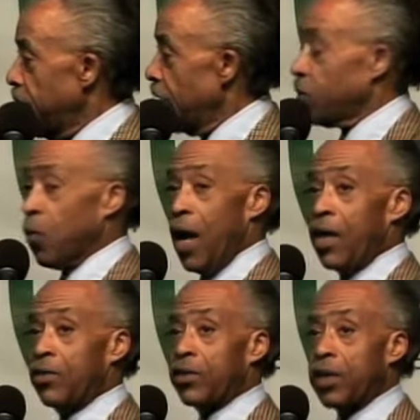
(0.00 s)
That's
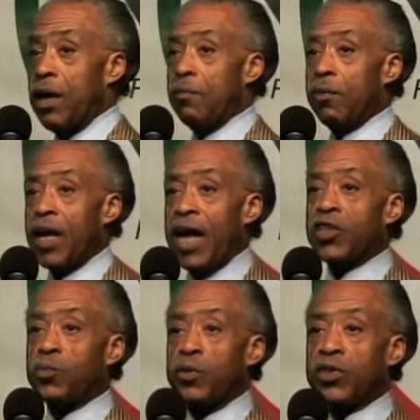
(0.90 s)
why some
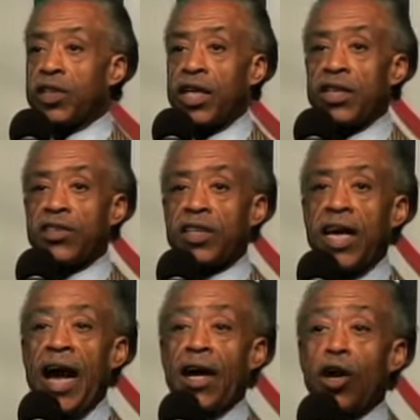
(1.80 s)
gospel singers
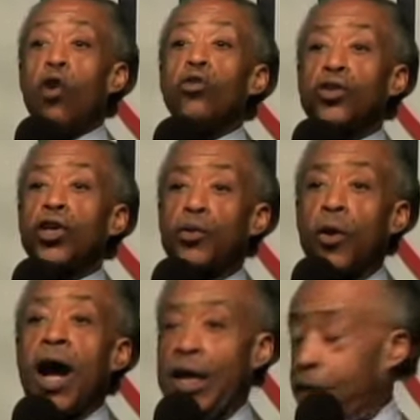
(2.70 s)
say, I go to the
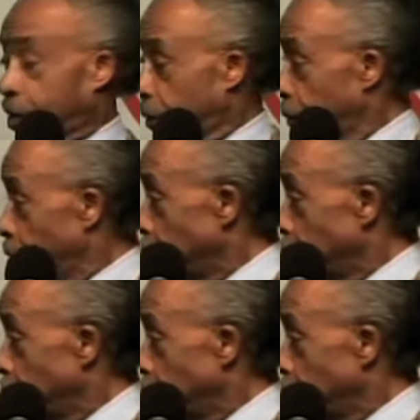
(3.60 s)
rock